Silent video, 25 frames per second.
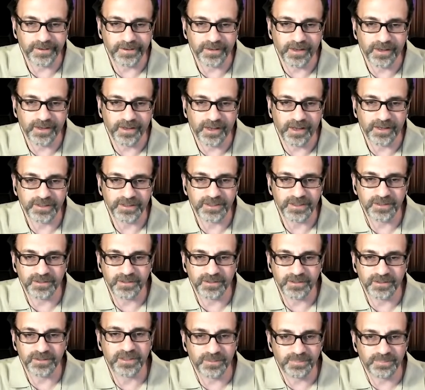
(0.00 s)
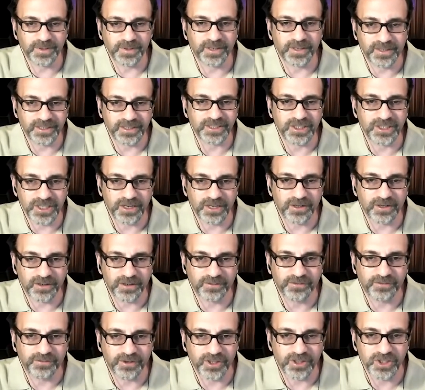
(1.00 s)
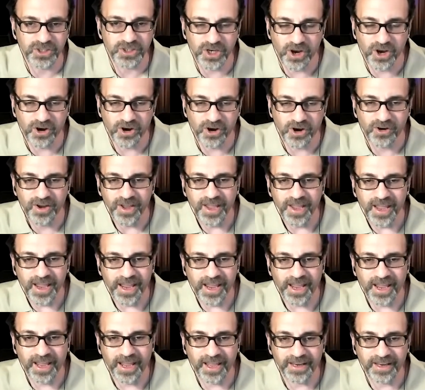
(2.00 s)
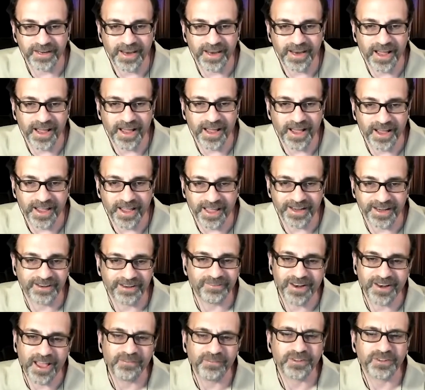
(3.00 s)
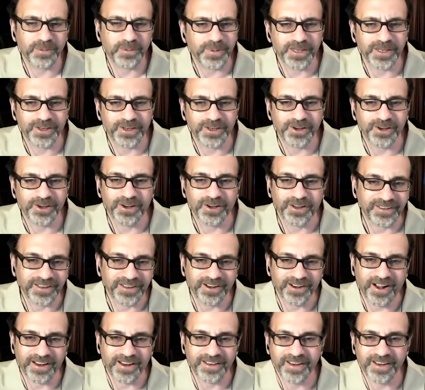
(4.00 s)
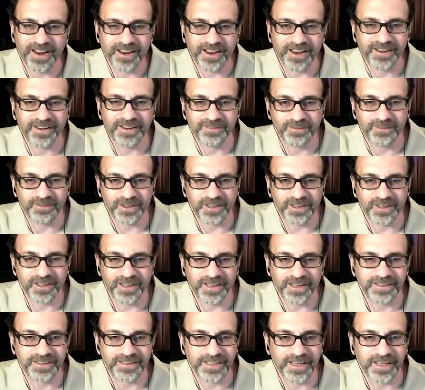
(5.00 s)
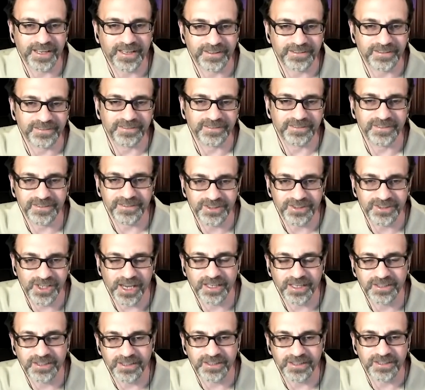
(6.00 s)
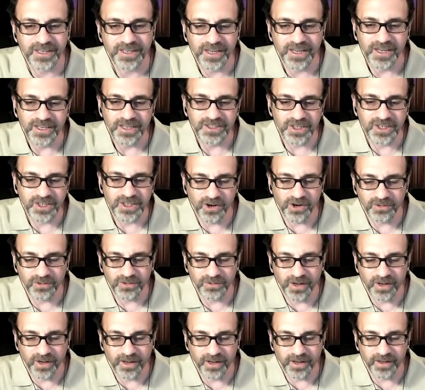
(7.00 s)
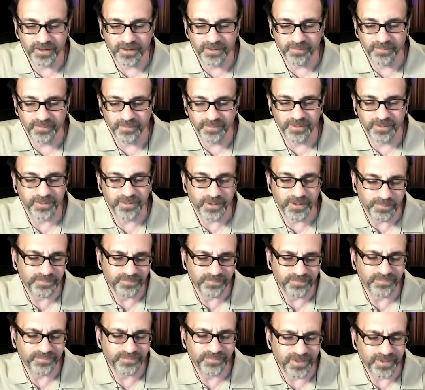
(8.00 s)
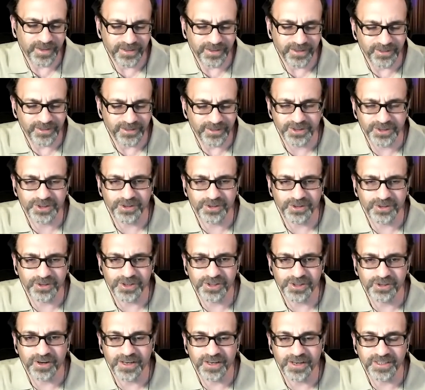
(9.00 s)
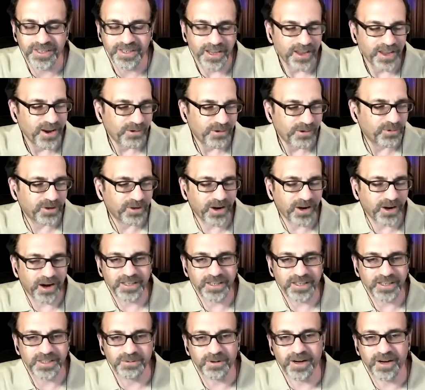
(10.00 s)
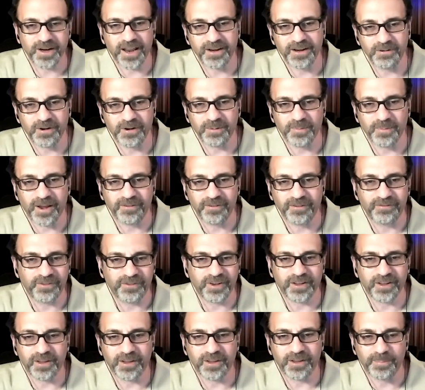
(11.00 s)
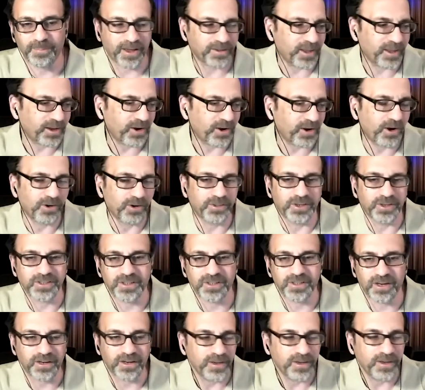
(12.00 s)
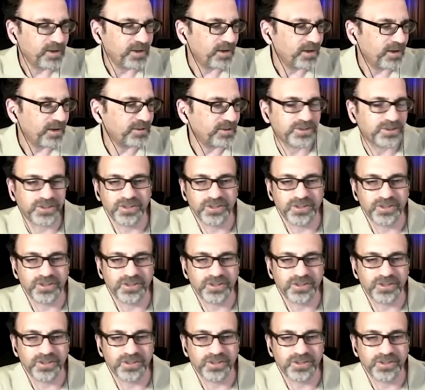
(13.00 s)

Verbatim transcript: uh, to, to be considered for the show. And, and it would have to be good. You know, I, did, I didn't really like taking chances. So the long story short is, regardless of what anyone might feel about like, oh, there's a, there's too